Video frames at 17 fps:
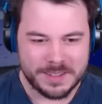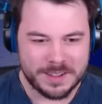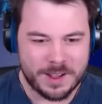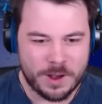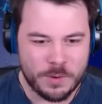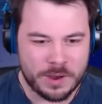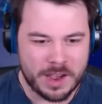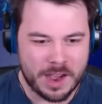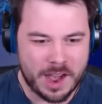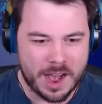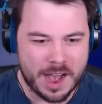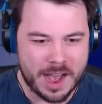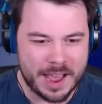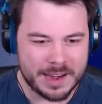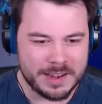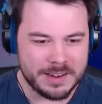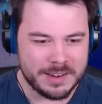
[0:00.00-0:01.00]
Oh
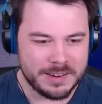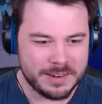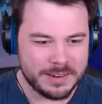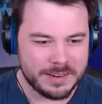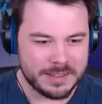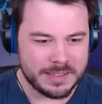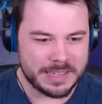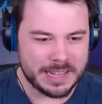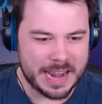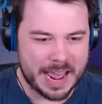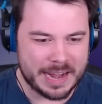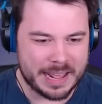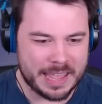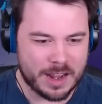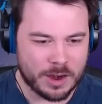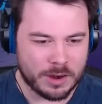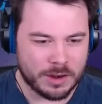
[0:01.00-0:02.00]
God! Get out of
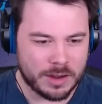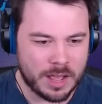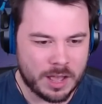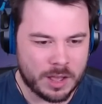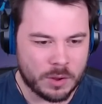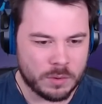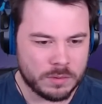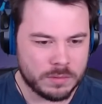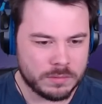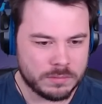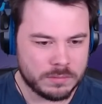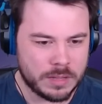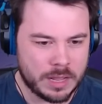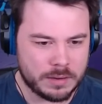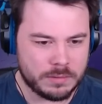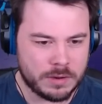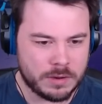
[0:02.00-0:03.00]
here. Uh oh.
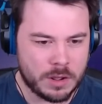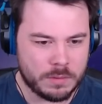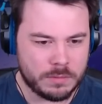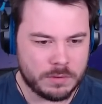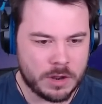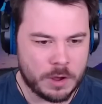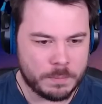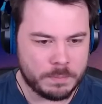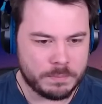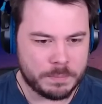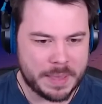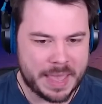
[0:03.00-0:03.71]
Uh, nope, nope.